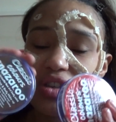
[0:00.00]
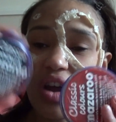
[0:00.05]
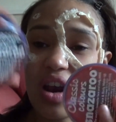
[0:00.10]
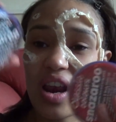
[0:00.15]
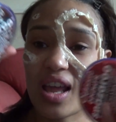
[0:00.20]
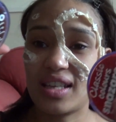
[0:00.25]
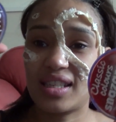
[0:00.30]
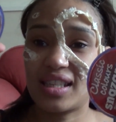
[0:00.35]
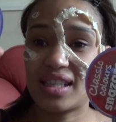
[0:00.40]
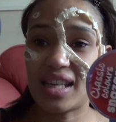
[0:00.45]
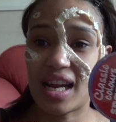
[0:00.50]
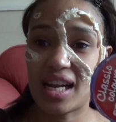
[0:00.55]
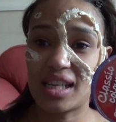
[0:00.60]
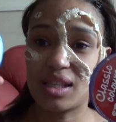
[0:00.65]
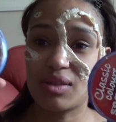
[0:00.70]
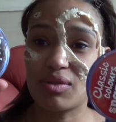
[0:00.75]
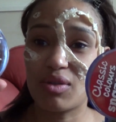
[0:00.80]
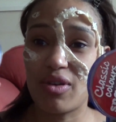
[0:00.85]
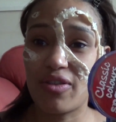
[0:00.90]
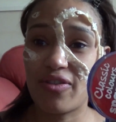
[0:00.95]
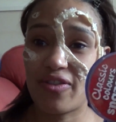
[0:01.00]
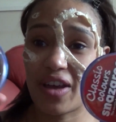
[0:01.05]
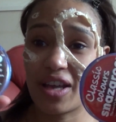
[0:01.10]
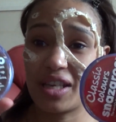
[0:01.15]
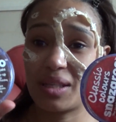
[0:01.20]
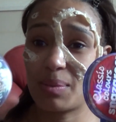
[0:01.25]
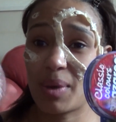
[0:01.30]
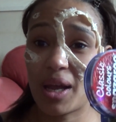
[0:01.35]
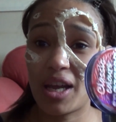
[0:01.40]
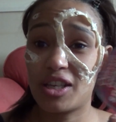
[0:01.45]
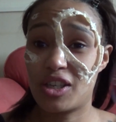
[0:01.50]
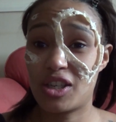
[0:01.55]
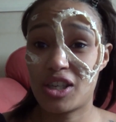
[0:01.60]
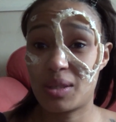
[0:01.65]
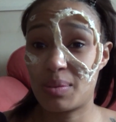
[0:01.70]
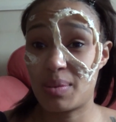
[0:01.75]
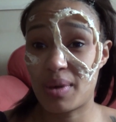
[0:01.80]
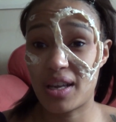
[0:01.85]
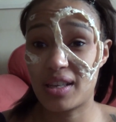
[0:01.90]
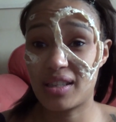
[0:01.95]
got like Snazaroo face paints just
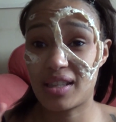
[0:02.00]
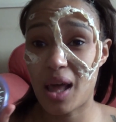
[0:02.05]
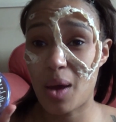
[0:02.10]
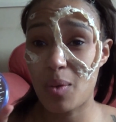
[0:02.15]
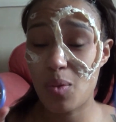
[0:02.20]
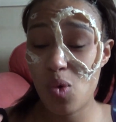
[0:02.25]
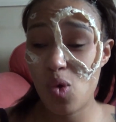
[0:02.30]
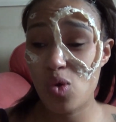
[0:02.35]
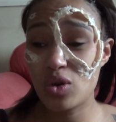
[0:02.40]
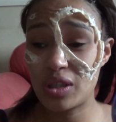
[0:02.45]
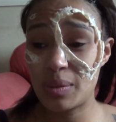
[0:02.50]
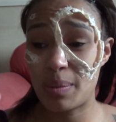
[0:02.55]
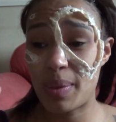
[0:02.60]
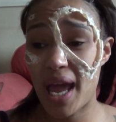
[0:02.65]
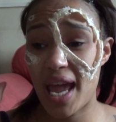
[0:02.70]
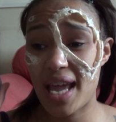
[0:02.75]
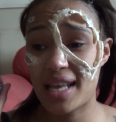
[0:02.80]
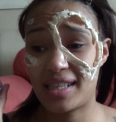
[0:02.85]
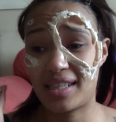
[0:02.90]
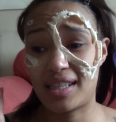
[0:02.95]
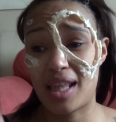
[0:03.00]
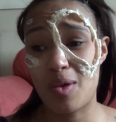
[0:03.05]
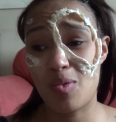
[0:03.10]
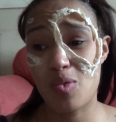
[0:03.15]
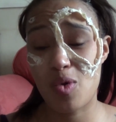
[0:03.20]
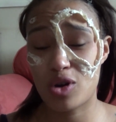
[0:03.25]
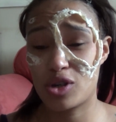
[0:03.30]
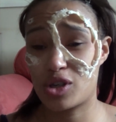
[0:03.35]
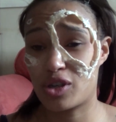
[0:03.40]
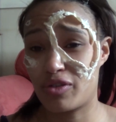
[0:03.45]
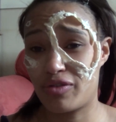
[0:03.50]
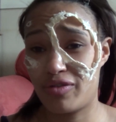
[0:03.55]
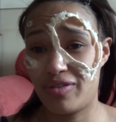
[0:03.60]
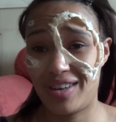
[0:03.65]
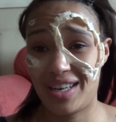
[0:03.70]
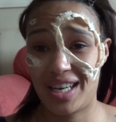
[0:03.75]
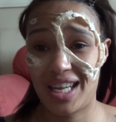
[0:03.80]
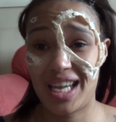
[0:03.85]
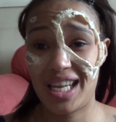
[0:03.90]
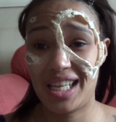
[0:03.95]
because they're water based, they wash off
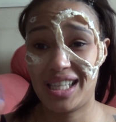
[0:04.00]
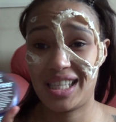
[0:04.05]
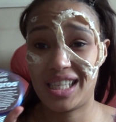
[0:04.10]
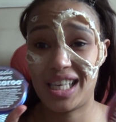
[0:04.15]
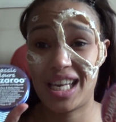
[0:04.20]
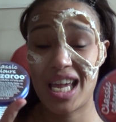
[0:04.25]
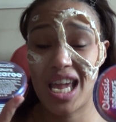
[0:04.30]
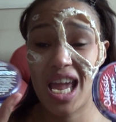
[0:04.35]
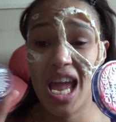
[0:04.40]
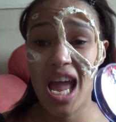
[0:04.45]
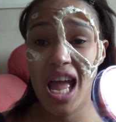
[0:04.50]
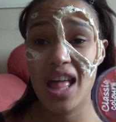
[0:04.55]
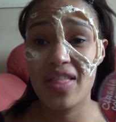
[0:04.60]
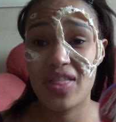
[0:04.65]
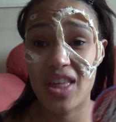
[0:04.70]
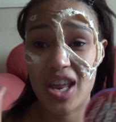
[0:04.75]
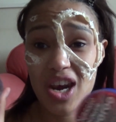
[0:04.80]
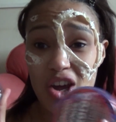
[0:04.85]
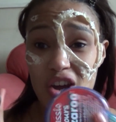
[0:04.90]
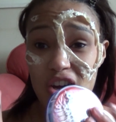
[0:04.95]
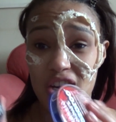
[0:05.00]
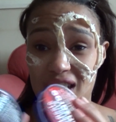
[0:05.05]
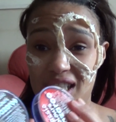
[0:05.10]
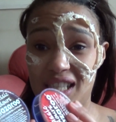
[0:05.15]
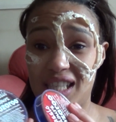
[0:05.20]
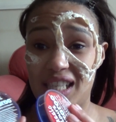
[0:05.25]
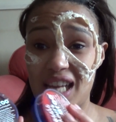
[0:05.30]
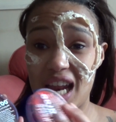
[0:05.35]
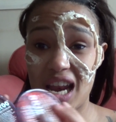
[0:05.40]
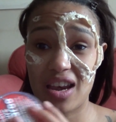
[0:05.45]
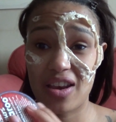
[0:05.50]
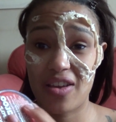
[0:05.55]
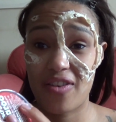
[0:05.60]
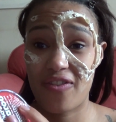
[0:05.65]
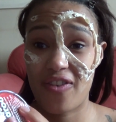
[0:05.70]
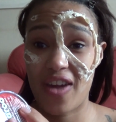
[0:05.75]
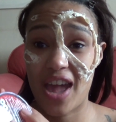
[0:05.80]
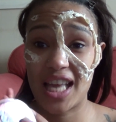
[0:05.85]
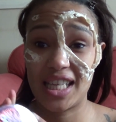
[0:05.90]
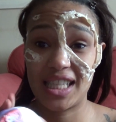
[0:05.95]
really easily, they're not going to stain your
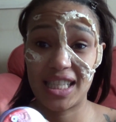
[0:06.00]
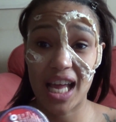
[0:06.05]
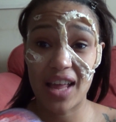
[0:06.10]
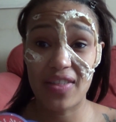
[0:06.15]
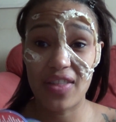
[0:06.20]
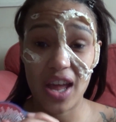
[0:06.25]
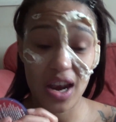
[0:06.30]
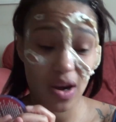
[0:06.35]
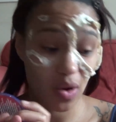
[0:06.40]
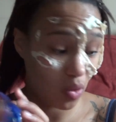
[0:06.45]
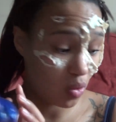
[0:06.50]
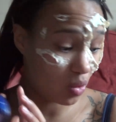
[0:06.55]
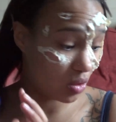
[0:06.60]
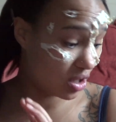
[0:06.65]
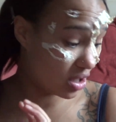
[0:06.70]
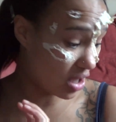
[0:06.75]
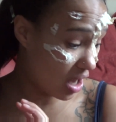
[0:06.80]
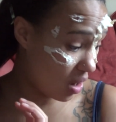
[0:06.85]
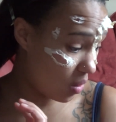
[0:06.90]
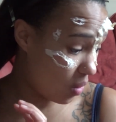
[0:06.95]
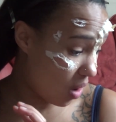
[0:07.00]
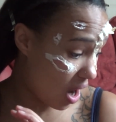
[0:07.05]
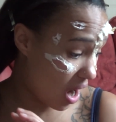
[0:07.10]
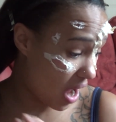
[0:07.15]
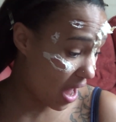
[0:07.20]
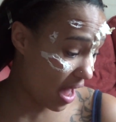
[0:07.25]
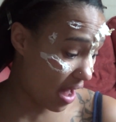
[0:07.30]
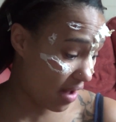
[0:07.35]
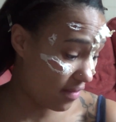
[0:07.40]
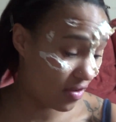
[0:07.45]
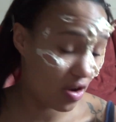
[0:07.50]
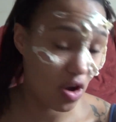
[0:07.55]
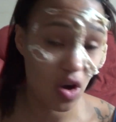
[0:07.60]
face. And then also I have